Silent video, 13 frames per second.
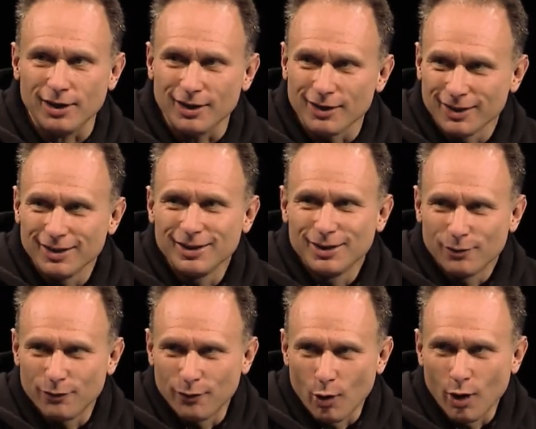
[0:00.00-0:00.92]
Oh, there you go.
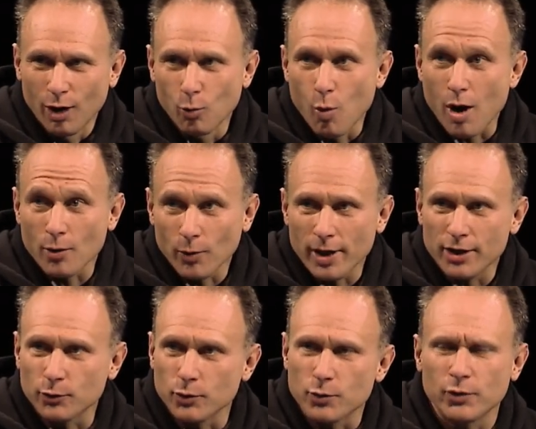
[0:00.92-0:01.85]
For one
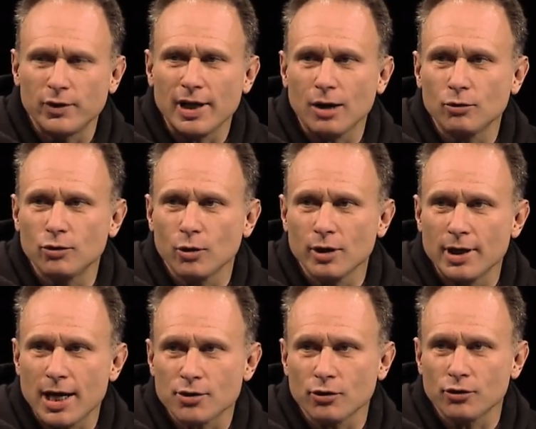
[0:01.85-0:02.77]
race, which was the Outdoor
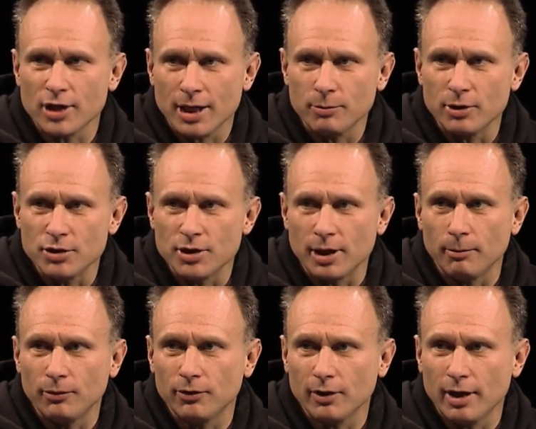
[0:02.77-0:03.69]
National
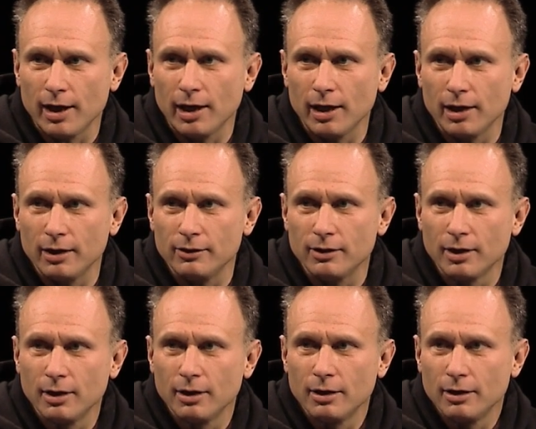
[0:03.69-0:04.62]
Championships. And
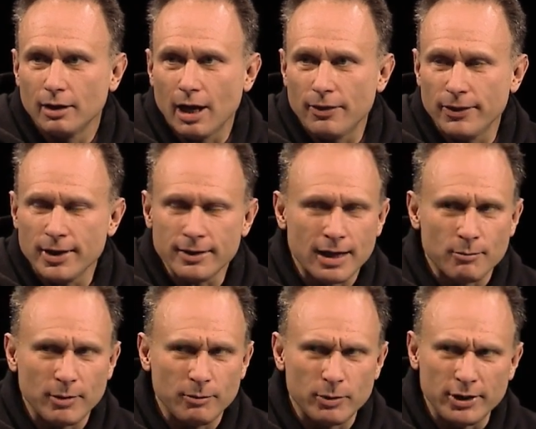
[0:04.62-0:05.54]
I think that
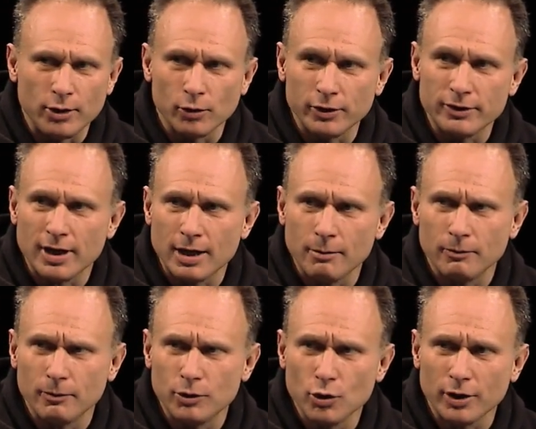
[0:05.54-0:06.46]
may have been the only
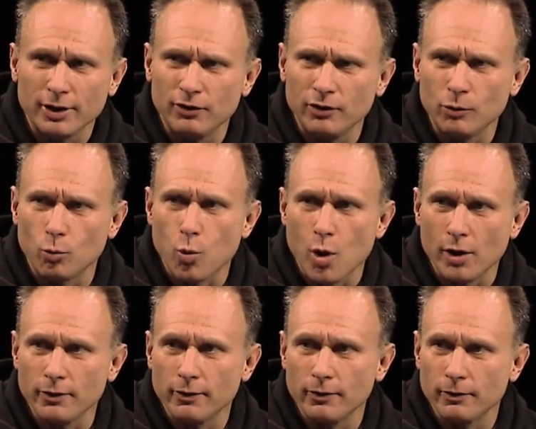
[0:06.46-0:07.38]
time New York AC
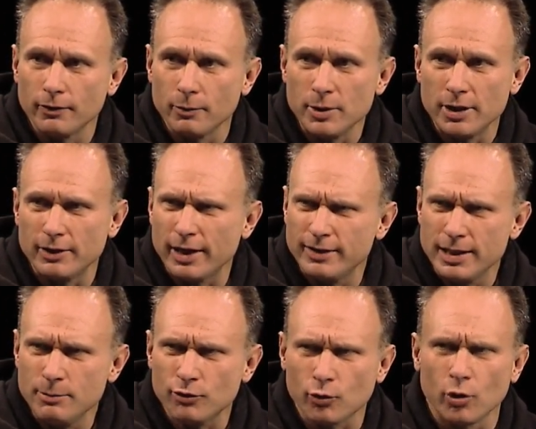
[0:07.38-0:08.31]
won the meet. They
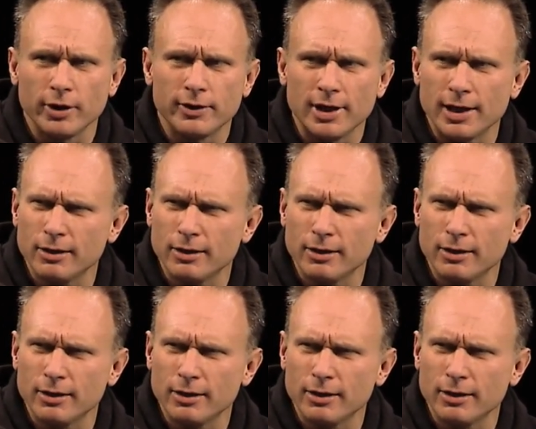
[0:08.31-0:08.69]
team scored it then.